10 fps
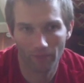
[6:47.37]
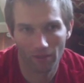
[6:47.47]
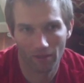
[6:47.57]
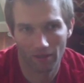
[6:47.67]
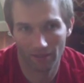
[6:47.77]

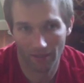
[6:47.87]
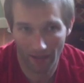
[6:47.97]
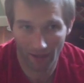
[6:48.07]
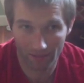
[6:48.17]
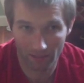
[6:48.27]
And then
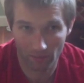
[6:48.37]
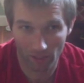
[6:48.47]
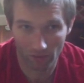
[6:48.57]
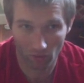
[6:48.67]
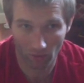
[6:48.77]
as the
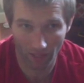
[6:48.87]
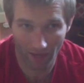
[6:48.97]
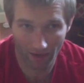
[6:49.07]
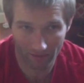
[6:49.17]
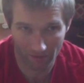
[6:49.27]
muscle
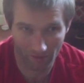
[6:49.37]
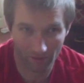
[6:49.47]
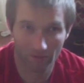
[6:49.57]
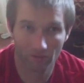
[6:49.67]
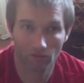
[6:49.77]

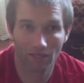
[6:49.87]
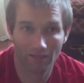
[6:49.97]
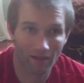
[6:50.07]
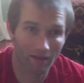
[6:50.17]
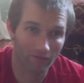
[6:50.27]
relaxes, you tend
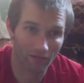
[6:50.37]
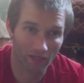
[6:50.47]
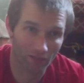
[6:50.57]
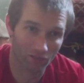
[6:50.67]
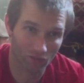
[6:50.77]
to have
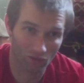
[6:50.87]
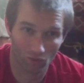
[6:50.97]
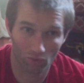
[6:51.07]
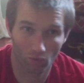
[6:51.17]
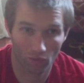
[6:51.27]
less
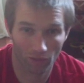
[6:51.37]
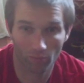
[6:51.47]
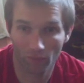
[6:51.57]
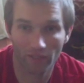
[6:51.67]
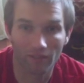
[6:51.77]
or
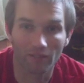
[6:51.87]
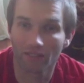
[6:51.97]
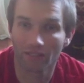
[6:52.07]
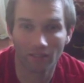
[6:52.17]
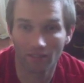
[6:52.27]

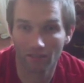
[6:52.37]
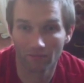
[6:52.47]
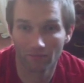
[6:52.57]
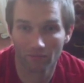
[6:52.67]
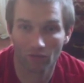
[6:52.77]

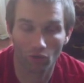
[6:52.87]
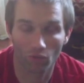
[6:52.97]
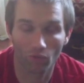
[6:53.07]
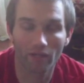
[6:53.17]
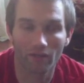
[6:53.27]
completely are
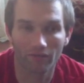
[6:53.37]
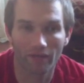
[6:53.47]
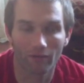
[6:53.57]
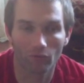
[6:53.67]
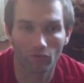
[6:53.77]
rid of
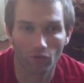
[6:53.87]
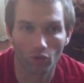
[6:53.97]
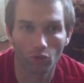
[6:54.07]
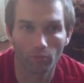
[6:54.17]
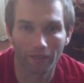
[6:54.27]
that
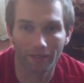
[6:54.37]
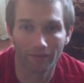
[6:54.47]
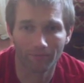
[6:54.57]
referral pain.